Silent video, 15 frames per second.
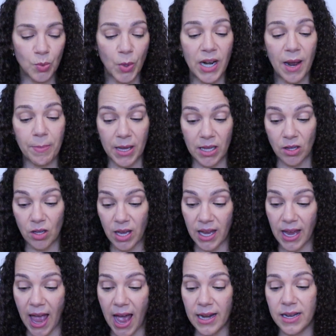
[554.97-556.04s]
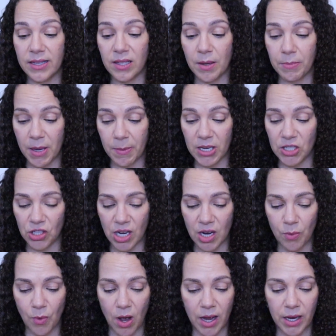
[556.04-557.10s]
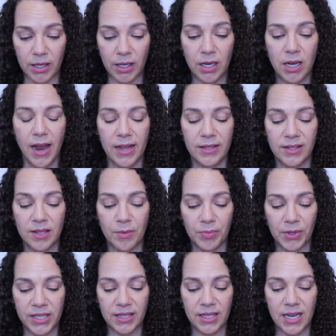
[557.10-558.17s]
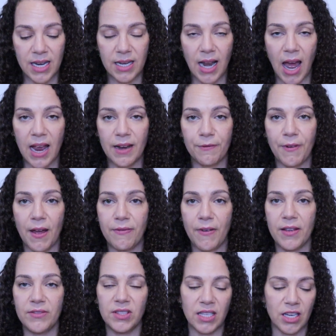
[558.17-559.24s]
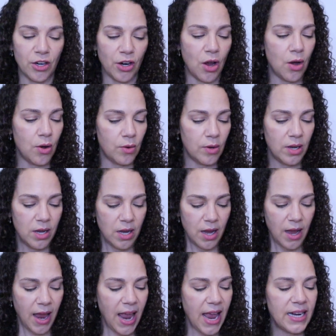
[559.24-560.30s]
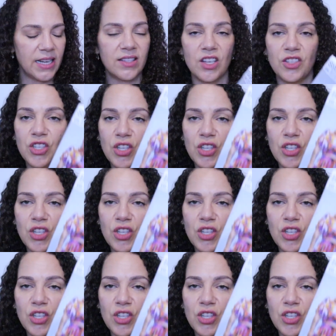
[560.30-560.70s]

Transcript: is one I've been looking at. It's a Mimi G one. It's Simplicity 9550. And it's a